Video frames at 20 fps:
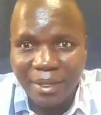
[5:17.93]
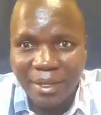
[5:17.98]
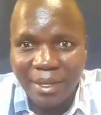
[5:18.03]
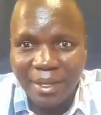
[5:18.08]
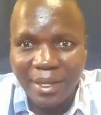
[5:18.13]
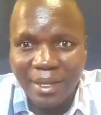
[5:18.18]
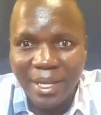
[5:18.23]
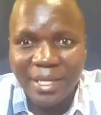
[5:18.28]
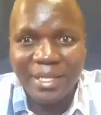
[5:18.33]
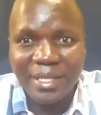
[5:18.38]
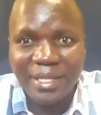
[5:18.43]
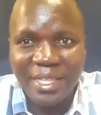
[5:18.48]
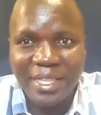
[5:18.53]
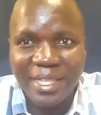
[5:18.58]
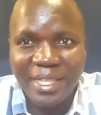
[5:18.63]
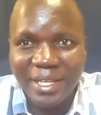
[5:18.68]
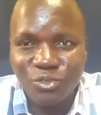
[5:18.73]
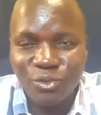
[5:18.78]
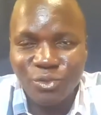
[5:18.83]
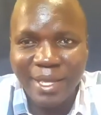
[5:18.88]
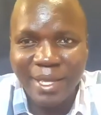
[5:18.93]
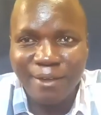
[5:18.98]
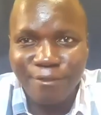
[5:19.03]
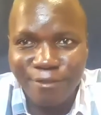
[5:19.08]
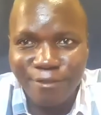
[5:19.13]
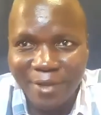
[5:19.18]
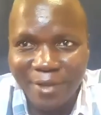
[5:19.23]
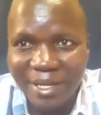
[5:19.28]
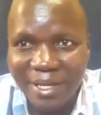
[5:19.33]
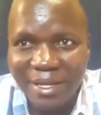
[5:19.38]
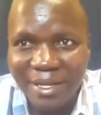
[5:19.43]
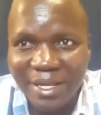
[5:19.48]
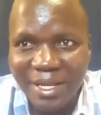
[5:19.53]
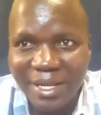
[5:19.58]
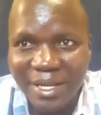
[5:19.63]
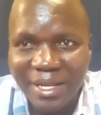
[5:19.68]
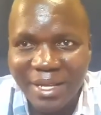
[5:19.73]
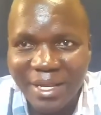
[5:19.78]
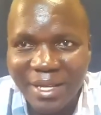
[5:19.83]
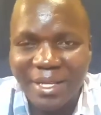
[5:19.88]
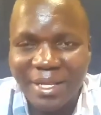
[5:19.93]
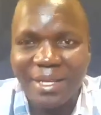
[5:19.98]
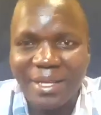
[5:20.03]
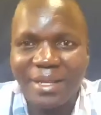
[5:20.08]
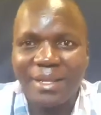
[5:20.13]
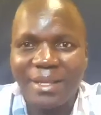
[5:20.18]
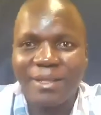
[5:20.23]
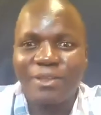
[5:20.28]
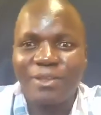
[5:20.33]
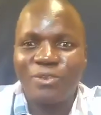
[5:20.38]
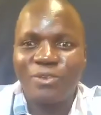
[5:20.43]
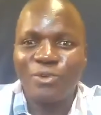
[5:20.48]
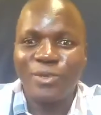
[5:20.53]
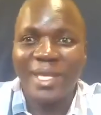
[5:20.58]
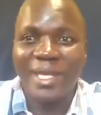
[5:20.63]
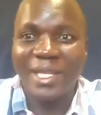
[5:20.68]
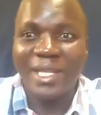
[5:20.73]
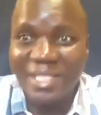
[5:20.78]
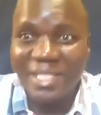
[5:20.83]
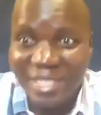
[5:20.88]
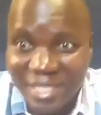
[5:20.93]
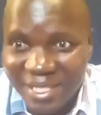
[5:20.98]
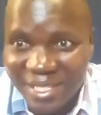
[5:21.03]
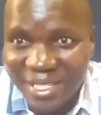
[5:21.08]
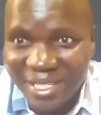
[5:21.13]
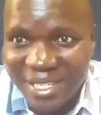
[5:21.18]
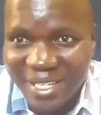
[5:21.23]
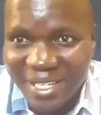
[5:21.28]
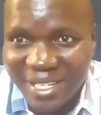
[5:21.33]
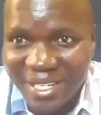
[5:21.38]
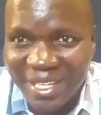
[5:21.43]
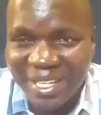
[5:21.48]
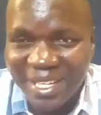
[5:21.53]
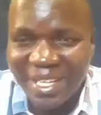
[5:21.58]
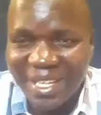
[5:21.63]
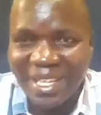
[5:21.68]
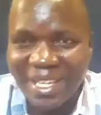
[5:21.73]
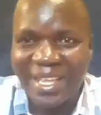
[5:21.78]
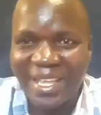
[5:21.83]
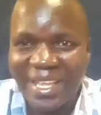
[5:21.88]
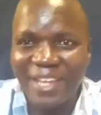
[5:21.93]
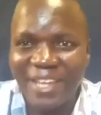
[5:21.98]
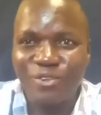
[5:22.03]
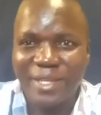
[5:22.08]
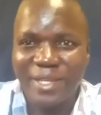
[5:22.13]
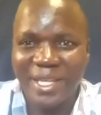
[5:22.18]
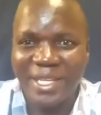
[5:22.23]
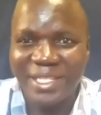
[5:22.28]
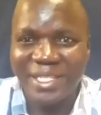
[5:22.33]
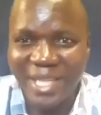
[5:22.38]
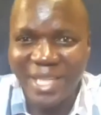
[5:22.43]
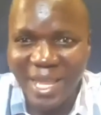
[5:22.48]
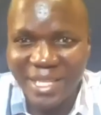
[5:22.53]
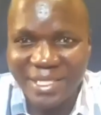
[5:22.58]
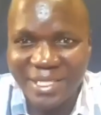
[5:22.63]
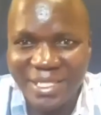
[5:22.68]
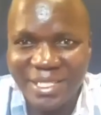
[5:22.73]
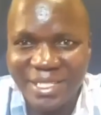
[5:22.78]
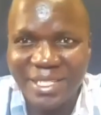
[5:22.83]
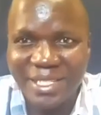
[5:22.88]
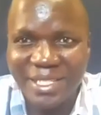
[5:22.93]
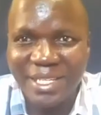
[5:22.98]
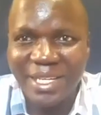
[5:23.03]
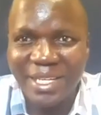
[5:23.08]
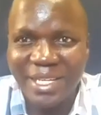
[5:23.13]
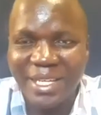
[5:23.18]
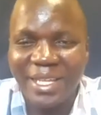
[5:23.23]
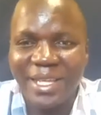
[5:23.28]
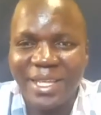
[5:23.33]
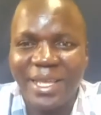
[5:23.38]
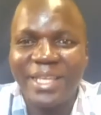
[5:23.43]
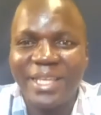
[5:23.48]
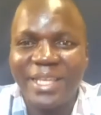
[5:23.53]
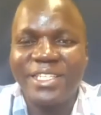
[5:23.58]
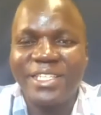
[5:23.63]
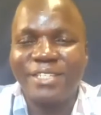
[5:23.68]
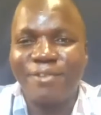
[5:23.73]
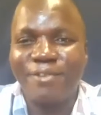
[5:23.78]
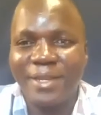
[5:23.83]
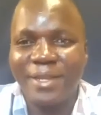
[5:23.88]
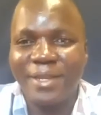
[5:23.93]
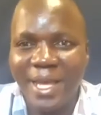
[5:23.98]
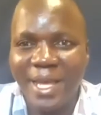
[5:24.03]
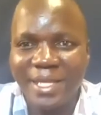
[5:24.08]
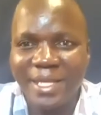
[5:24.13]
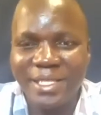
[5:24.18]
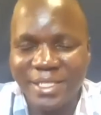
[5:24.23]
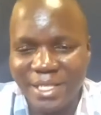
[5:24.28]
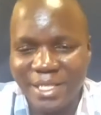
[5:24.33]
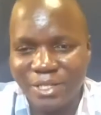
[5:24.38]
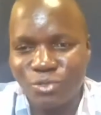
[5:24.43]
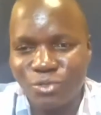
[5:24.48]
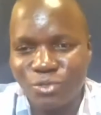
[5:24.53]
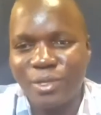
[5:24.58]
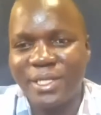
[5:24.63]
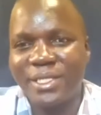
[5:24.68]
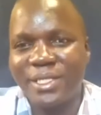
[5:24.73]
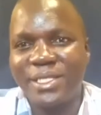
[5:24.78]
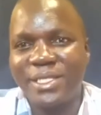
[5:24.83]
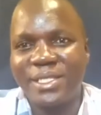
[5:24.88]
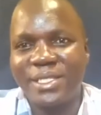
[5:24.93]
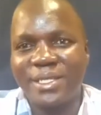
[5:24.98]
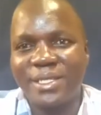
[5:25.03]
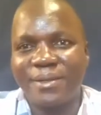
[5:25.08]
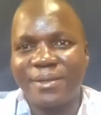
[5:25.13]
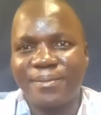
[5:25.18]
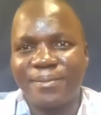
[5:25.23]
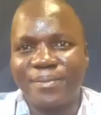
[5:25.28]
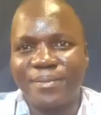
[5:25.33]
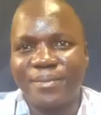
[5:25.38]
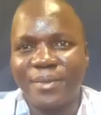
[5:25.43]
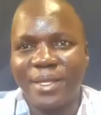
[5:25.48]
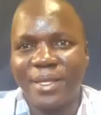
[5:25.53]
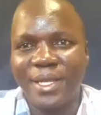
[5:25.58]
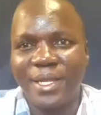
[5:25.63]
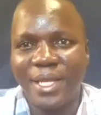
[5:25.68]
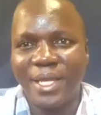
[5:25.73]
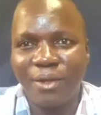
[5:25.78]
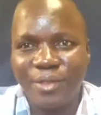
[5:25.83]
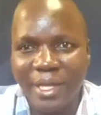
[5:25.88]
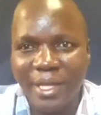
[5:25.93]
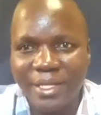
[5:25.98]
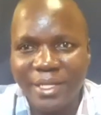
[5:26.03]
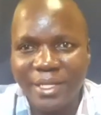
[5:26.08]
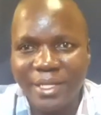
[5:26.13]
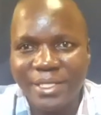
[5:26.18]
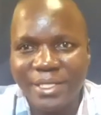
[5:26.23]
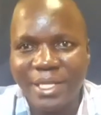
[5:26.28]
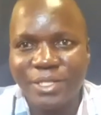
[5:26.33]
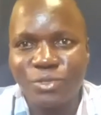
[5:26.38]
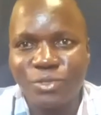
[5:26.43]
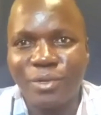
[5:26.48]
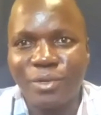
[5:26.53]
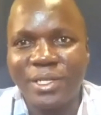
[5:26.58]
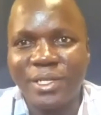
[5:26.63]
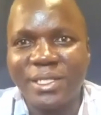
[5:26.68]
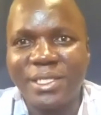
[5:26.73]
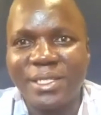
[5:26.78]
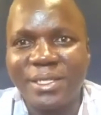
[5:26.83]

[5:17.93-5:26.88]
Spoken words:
Anything that you can feel, you can see, and you can touch. And it is very hard, it's a solid. Now that is a solid.